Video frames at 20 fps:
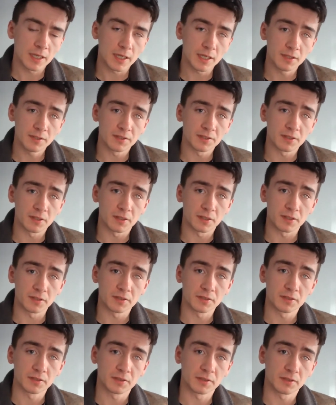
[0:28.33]

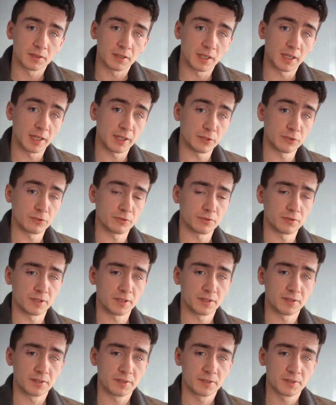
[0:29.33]
Insight
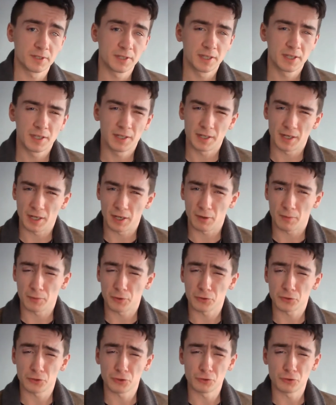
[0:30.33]
Entries. Now, I'm
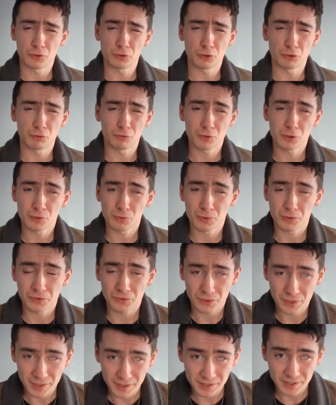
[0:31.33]
not too sure which one
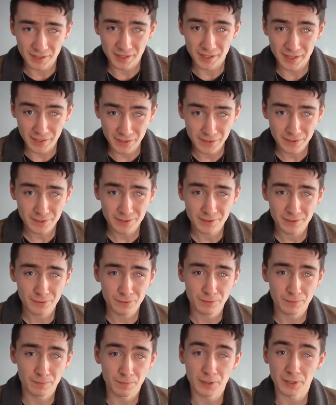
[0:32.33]
this is
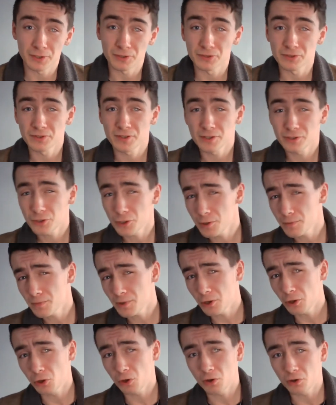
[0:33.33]
because there's going to
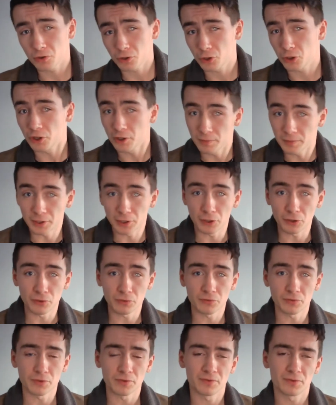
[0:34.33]
be a lot coming
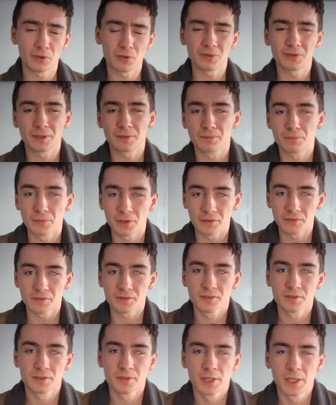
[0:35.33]
over the following
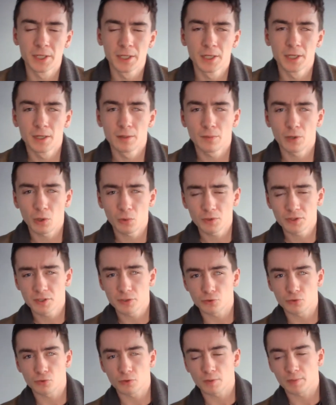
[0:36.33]
months, but I
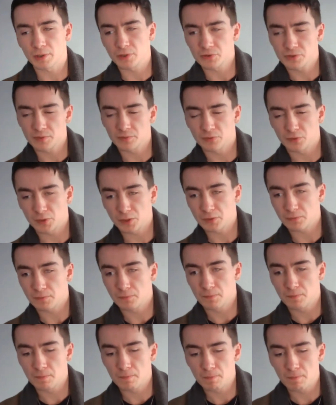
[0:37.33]
wanted to talk about something
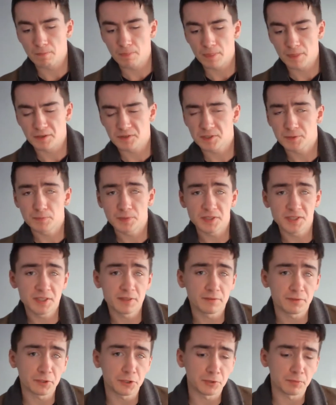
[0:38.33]

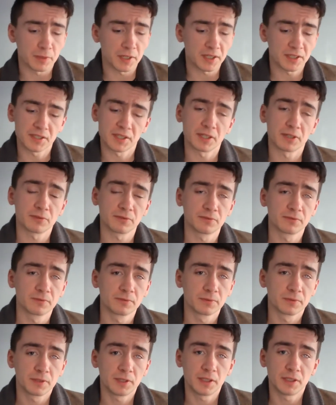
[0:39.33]
specific to myself
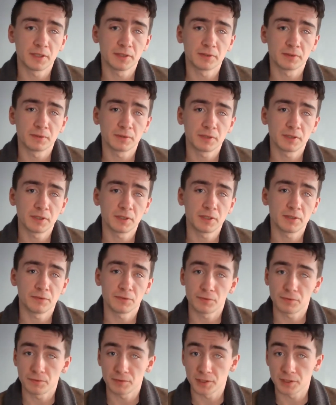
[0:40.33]
in
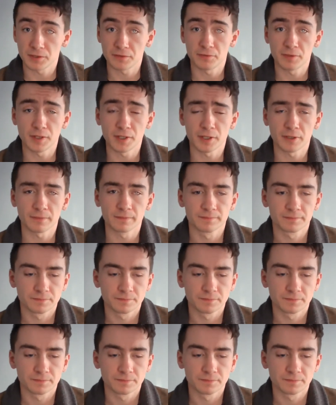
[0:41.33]
this video,